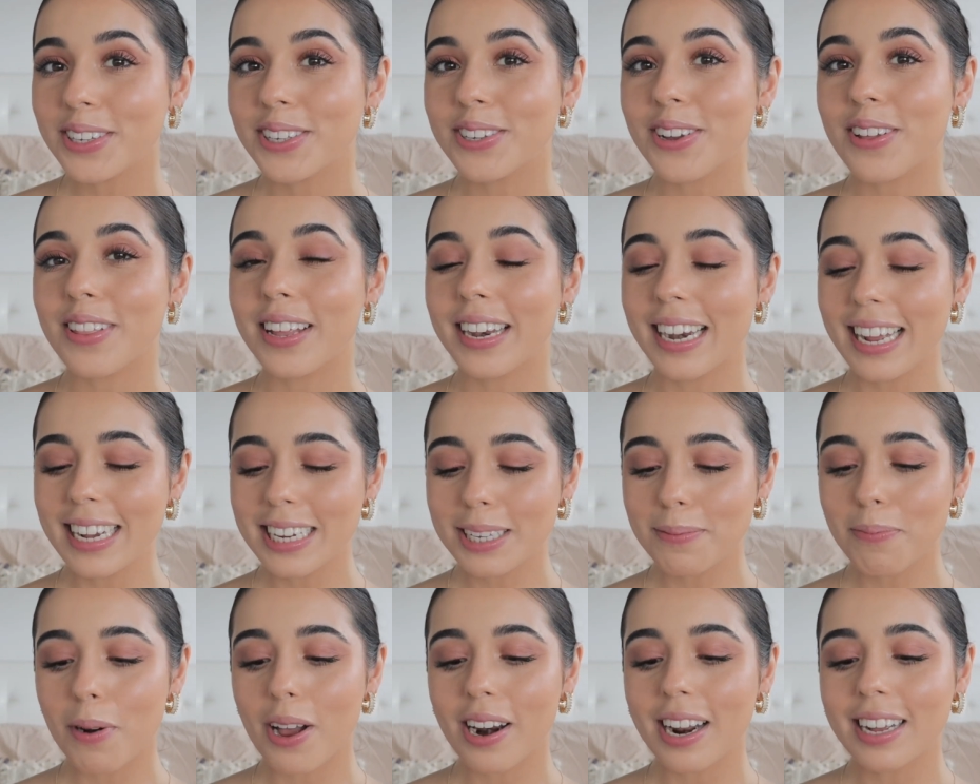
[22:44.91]
So the
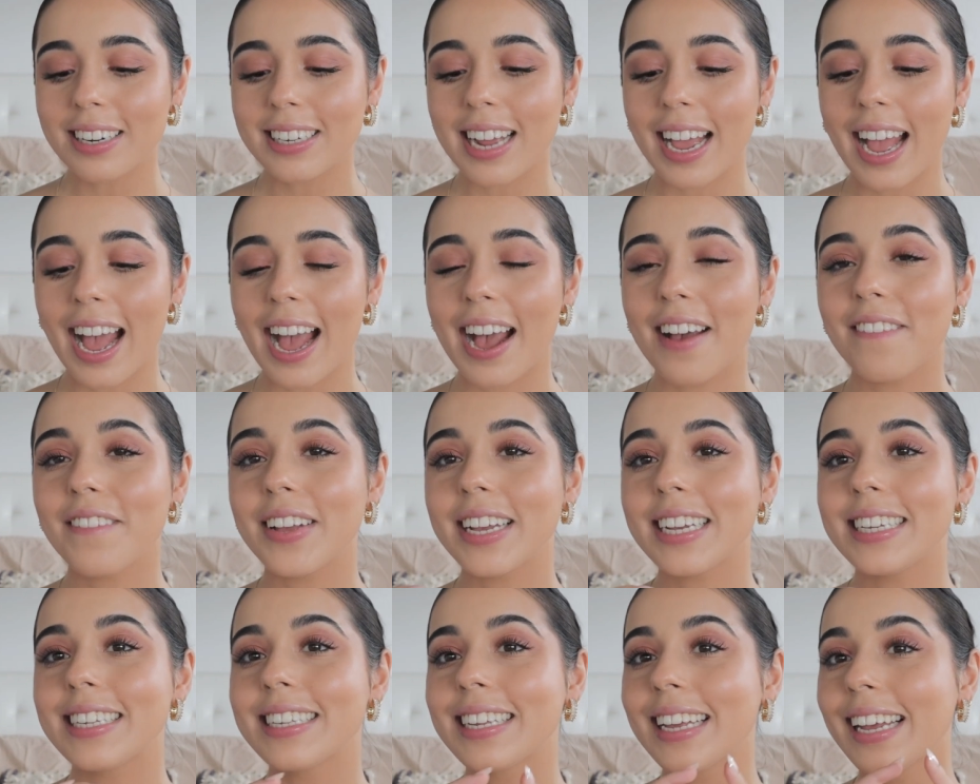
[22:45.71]
next product I have
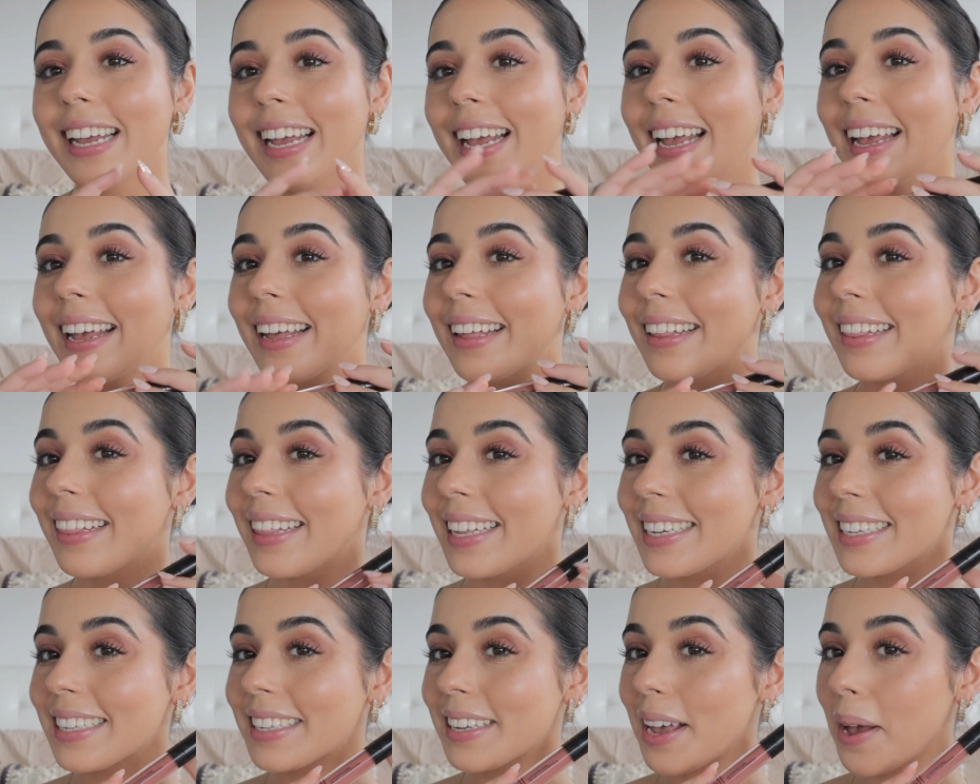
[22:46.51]
is
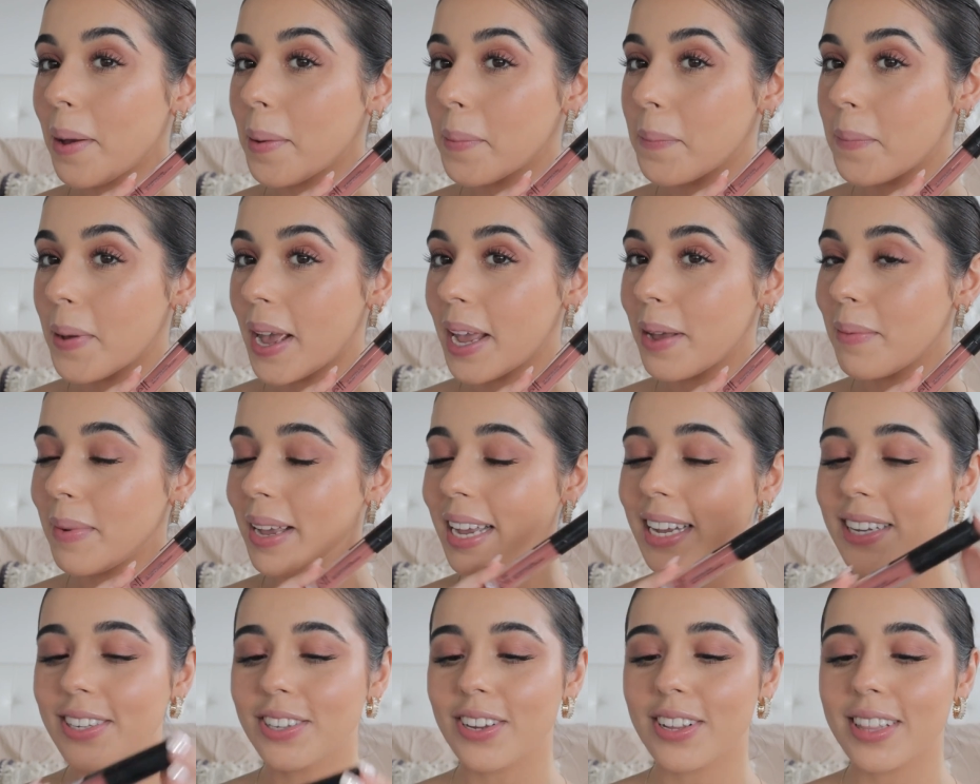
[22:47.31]
this
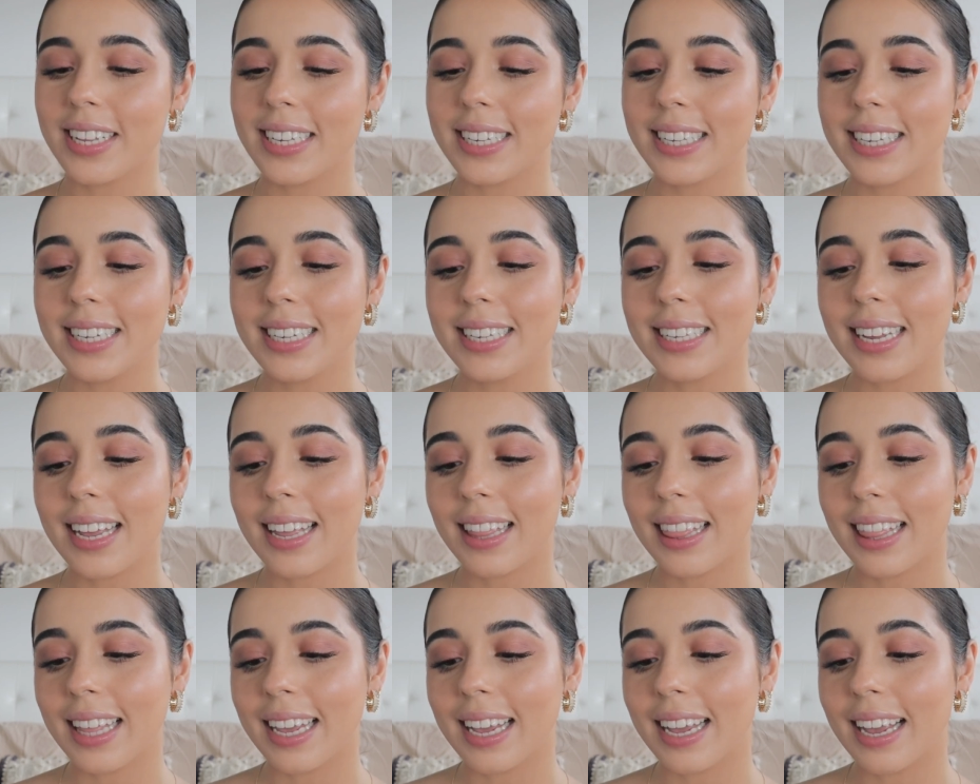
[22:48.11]
baby. So this is
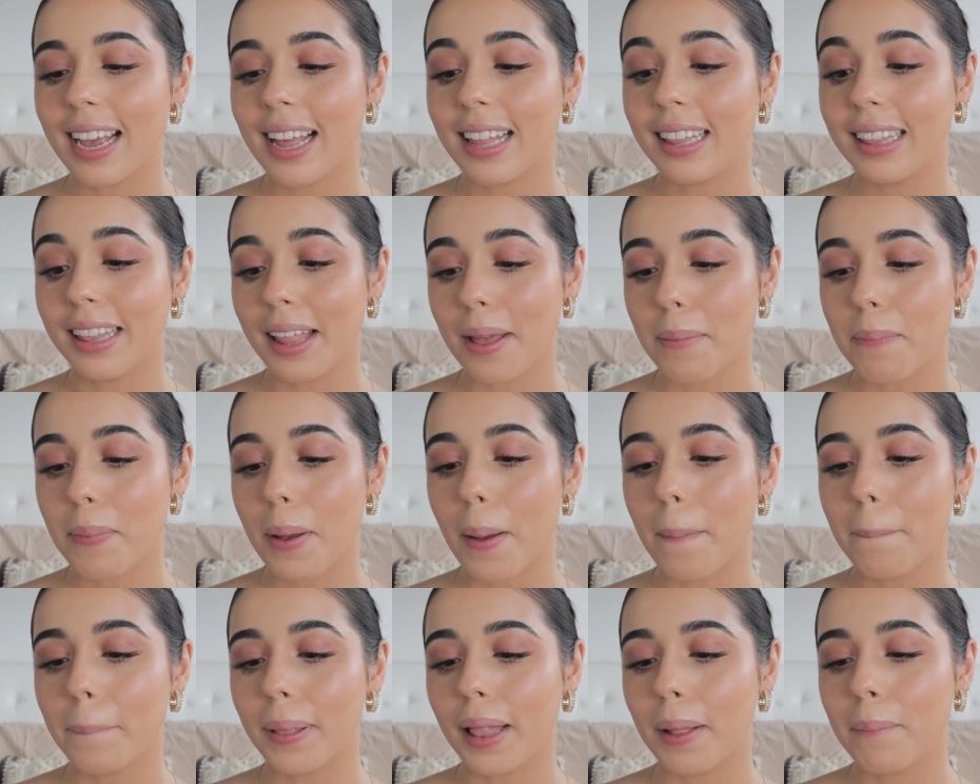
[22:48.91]
the lip
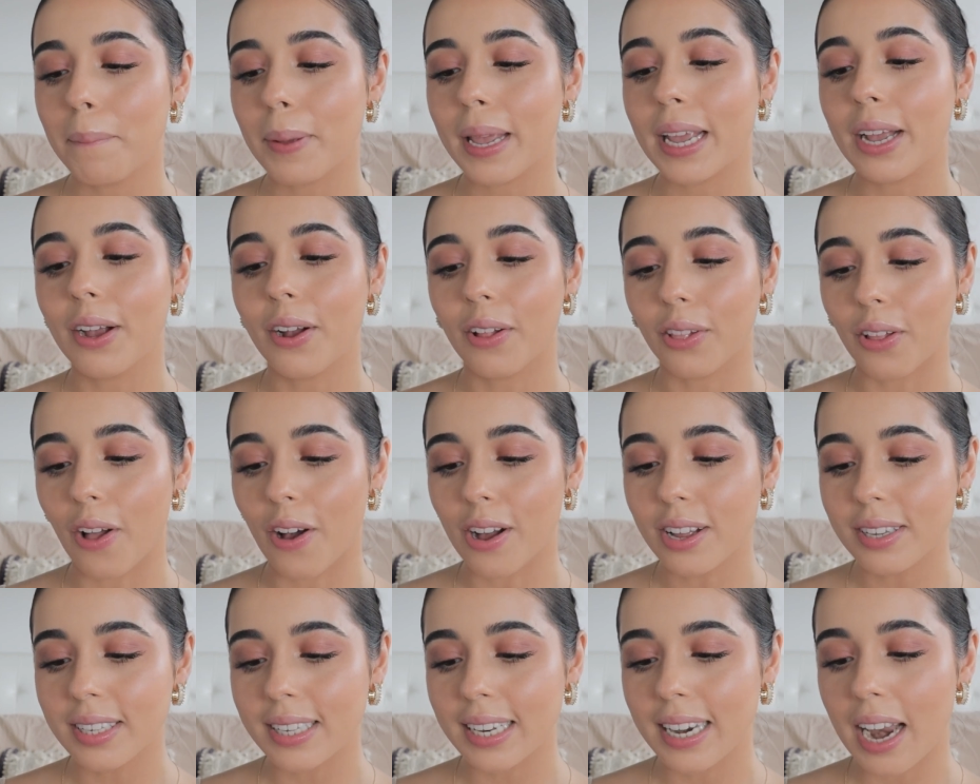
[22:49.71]
plumping
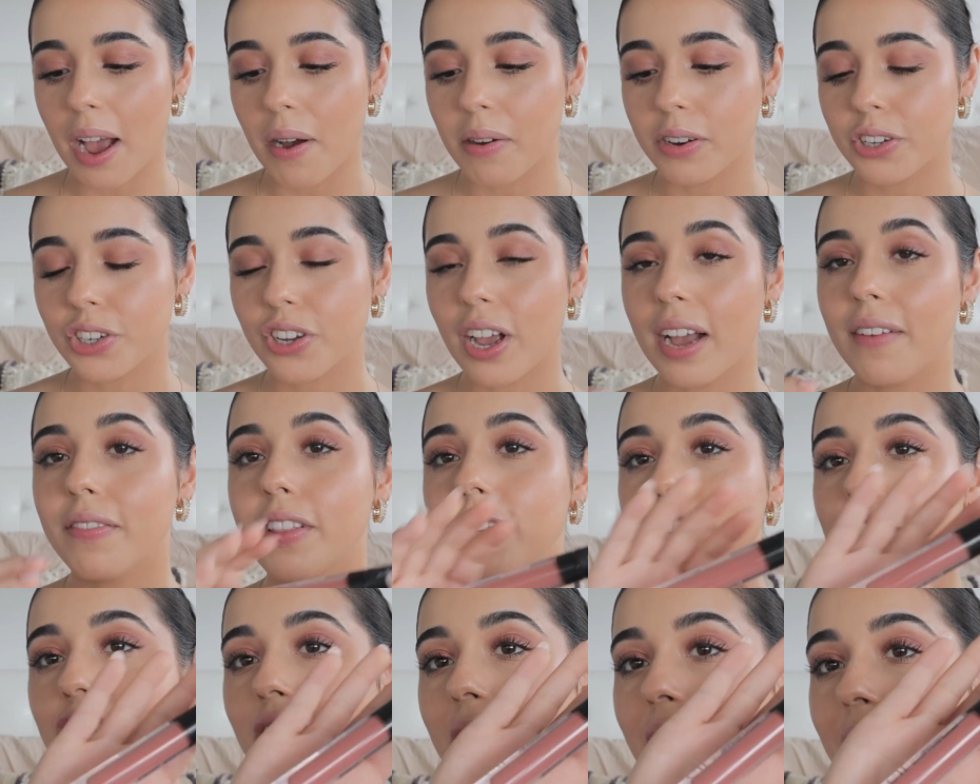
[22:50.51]
gloss. Now, I do have
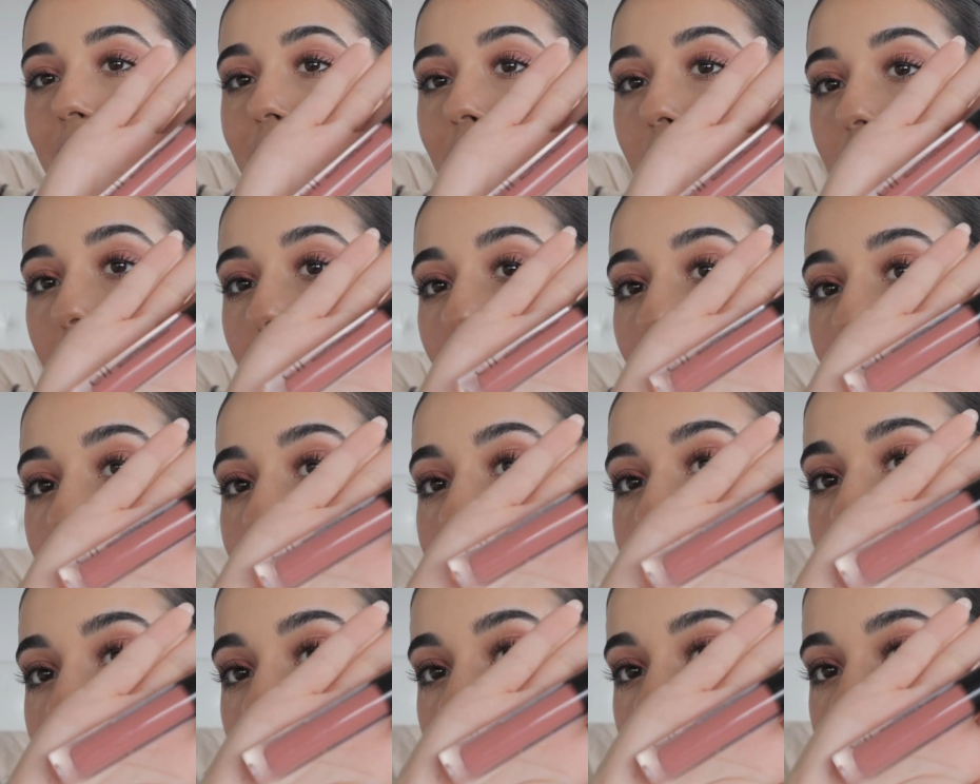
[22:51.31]
the shade
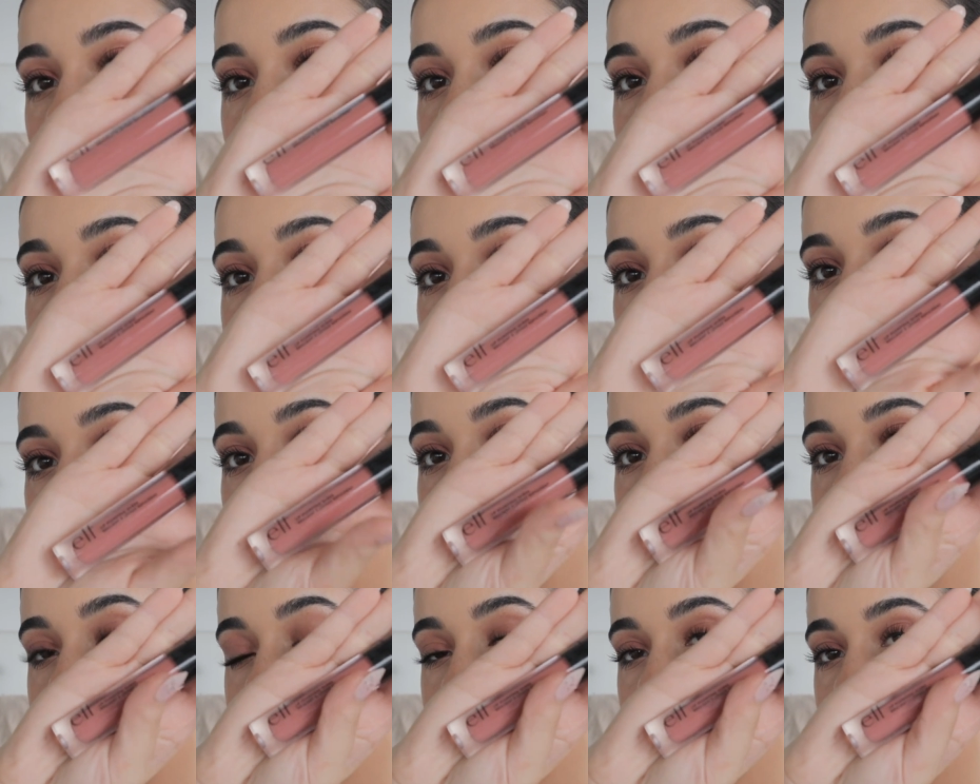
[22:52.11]
Mocha
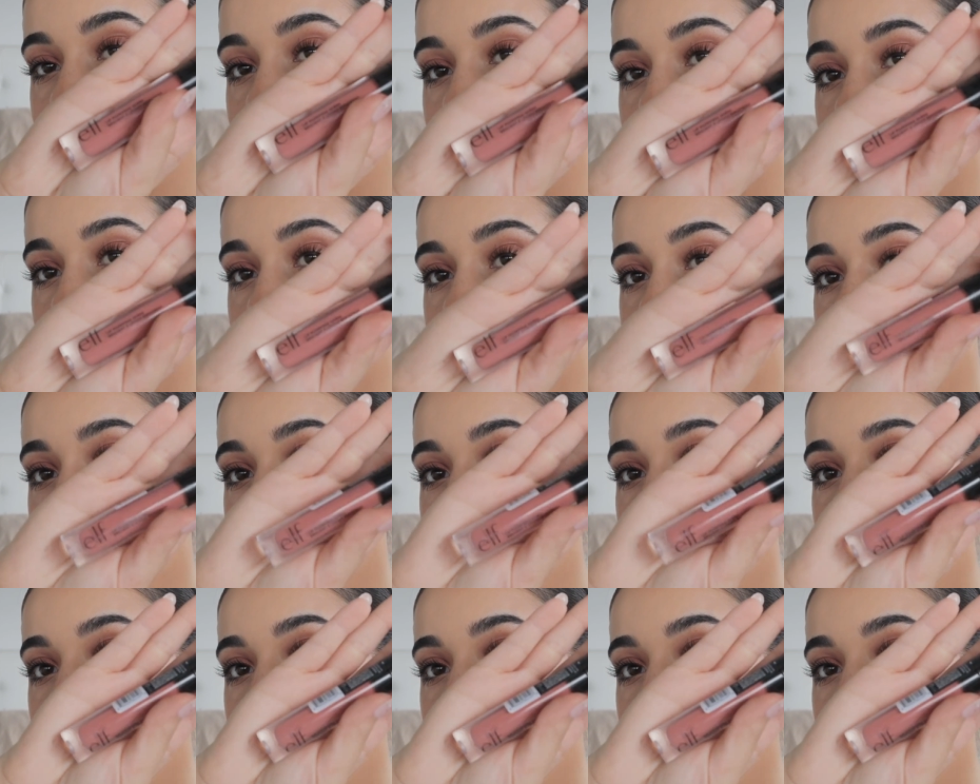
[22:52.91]
Twist here,